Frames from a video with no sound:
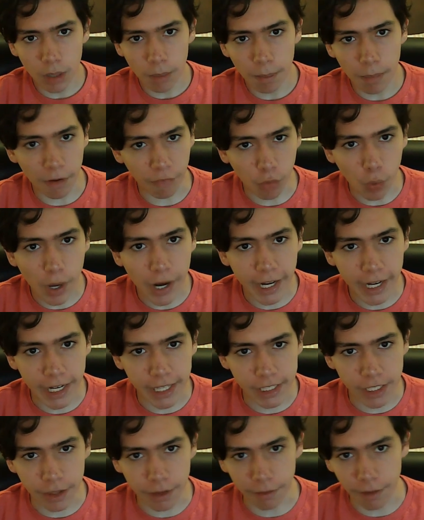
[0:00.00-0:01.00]
Before I get into
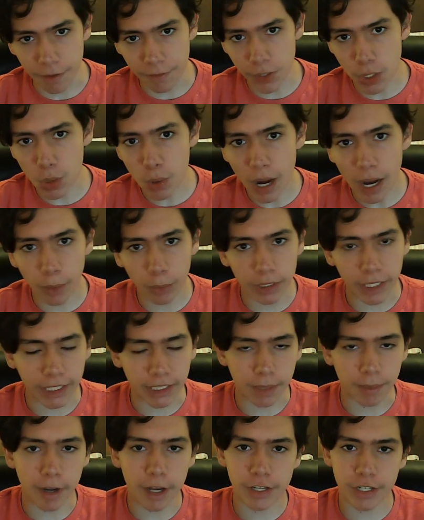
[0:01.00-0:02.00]
the review, I would like to
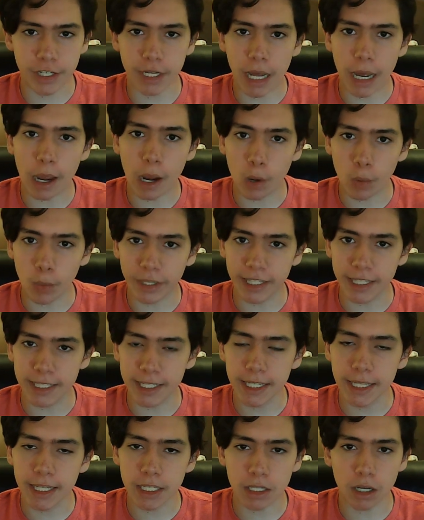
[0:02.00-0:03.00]
mention how I went to see
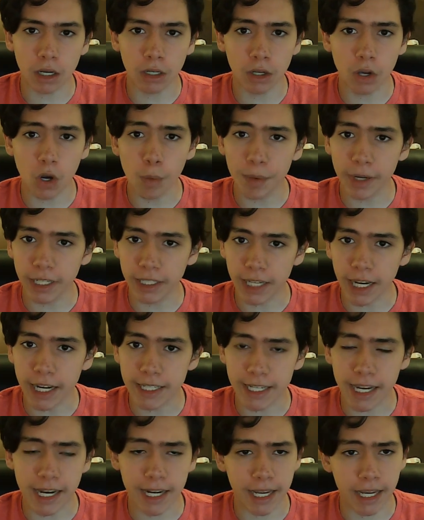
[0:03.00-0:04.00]
this on opening night
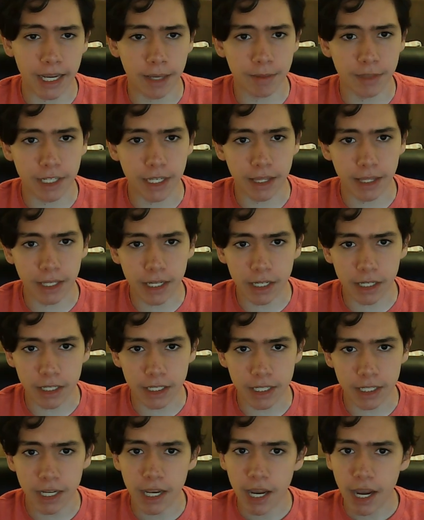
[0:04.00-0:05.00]
at AMC Theaters,
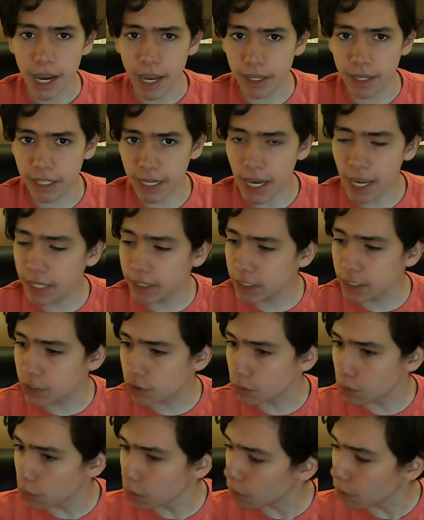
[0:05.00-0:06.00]
and they had these
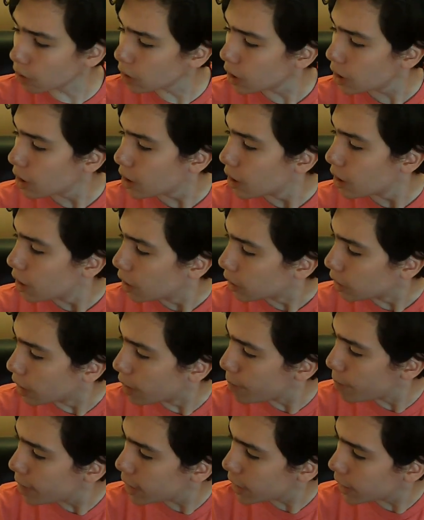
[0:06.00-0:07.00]
cool
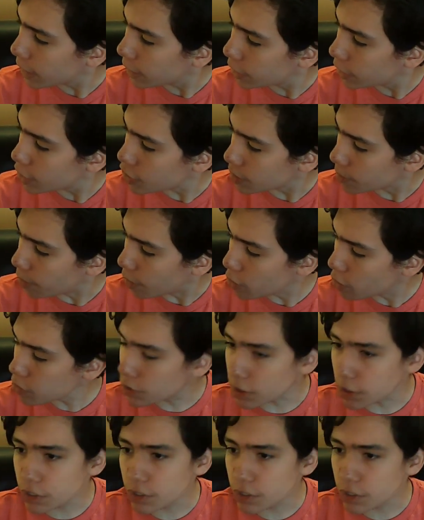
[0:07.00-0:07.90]
limited edition posters